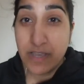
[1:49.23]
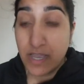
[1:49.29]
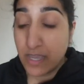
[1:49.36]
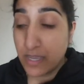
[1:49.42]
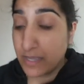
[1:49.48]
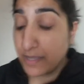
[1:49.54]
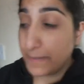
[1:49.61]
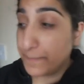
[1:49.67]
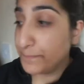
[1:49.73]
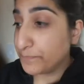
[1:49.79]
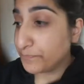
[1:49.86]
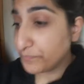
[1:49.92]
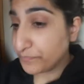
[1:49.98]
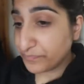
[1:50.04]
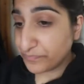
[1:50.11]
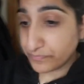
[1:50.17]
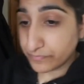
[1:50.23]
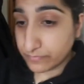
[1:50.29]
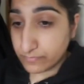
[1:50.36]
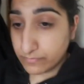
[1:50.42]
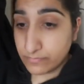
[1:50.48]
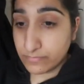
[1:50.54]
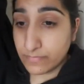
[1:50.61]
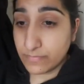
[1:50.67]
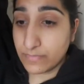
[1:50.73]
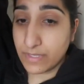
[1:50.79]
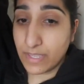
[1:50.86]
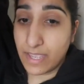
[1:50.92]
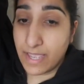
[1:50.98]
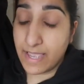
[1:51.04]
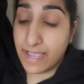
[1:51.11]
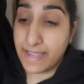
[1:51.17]
I
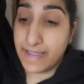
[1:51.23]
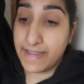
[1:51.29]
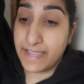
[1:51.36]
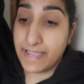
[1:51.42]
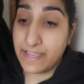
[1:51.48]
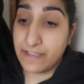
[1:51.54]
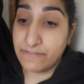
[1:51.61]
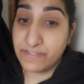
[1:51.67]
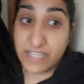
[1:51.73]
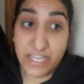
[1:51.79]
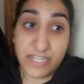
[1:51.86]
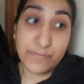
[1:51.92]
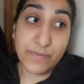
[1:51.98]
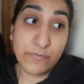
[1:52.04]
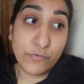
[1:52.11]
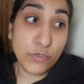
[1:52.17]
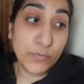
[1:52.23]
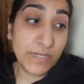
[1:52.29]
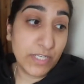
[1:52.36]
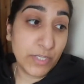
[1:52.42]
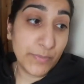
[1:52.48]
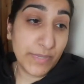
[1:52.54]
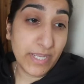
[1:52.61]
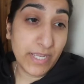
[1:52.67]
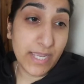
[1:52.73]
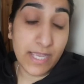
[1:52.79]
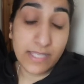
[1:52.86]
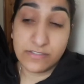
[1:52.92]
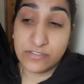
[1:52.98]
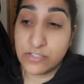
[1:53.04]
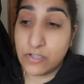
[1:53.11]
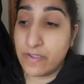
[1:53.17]
have tidied my room a little bit
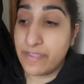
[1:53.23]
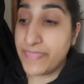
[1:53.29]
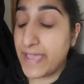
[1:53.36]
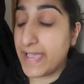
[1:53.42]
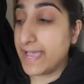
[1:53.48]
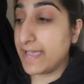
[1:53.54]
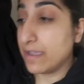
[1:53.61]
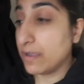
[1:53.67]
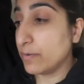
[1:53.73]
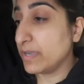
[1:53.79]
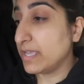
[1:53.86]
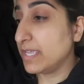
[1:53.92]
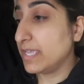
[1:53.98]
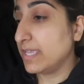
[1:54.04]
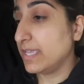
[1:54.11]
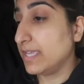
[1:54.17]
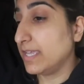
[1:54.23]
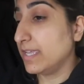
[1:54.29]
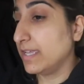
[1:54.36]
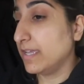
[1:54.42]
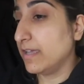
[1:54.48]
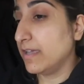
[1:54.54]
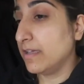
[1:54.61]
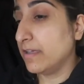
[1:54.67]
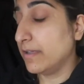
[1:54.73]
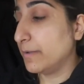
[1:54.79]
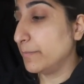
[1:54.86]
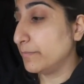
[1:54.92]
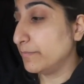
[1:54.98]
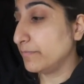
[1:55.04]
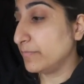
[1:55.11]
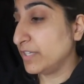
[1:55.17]
and sorted that out.
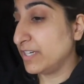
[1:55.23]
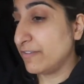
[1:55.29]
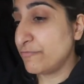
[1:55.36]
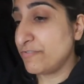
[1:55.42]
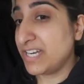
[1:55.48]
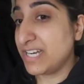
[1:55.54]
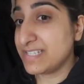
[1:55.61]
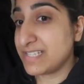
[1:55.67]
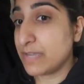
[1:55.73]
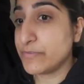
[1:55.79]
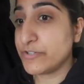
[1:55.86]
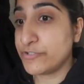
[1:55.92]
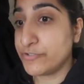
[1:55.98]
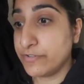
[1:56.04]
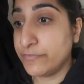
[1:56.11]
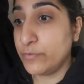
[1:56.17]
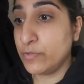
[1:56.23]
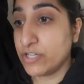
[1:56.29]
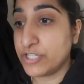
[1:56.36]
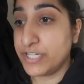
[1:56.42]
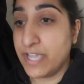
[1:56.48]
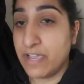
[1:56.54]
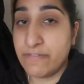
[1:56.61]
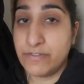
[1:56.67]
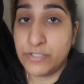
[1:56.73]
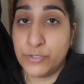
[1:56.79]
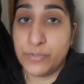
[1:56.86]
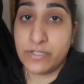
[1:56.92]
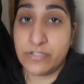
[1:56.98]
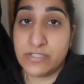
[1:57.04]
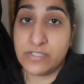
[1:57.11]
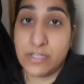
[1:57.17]
You never realise how much stuff you actually have until you
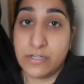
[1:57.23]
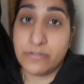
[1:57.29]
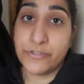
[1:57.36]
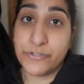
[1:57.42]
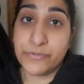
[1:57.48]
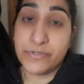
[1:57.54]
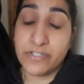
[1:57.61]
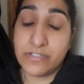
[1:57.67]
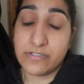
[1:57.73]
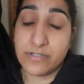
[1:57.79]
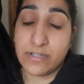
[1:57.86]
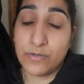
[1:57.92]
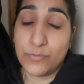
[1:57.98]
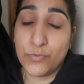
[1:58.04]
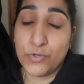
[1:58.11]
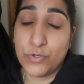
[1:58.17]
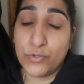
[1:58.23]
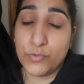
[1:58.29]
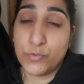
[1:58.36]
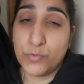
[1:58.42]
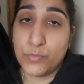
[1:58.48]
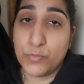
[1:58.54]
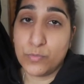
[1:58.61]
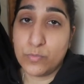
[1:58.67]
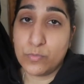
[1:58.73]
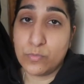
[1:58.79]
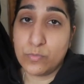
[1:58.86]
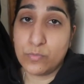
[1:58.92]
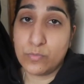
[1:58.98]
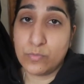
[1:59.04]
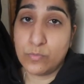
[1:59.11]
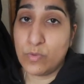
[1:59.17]
actually start going through and you're just like, whoa,
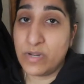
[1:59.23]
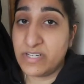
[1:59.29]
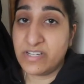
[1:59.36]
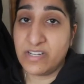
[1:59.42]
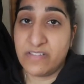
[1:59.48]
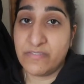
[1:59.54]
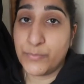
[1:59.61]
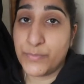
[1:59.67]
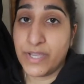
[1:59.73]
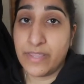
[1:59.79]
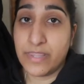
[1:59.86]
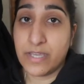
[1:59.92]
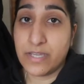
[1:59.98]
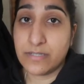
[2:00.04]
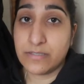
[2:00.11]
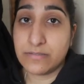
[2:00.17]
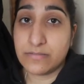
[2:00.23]
when did I even buy that?